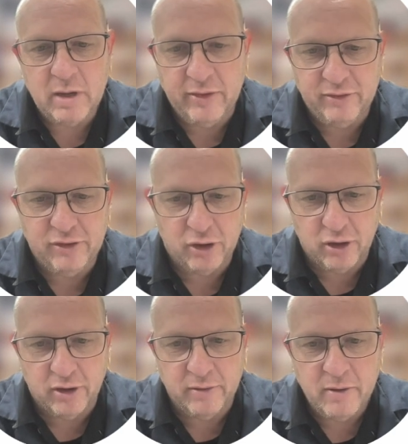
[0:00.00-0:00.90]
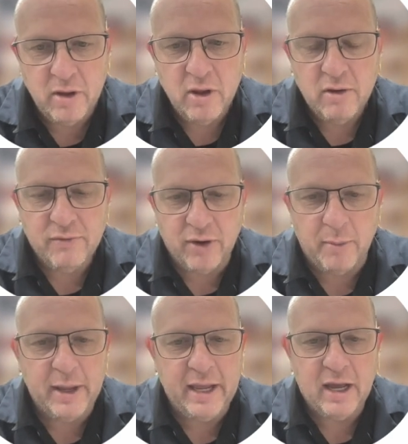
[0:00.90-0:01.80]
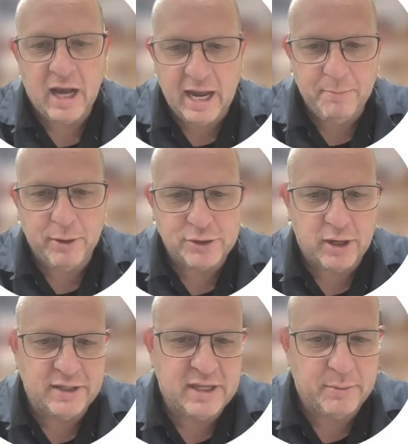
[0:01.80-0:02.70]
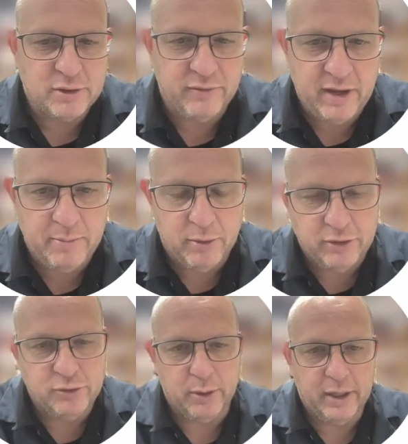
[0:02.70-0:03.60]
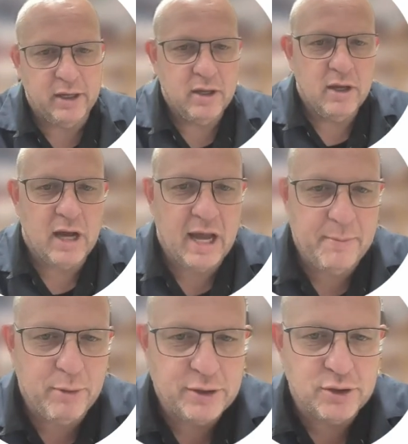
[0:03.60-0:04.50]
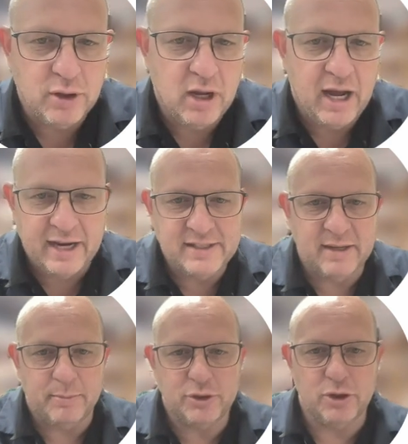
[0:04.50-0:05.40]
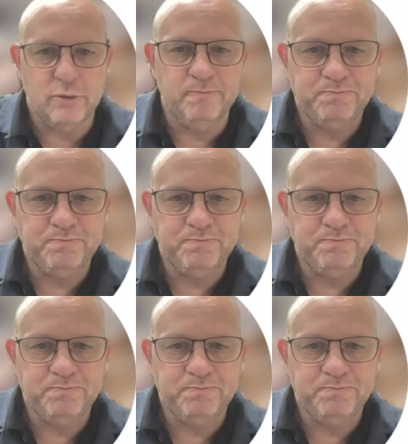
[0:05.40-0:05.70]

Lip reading: and turn from a high pressure, high temperature vapor into a high pressure, high temperature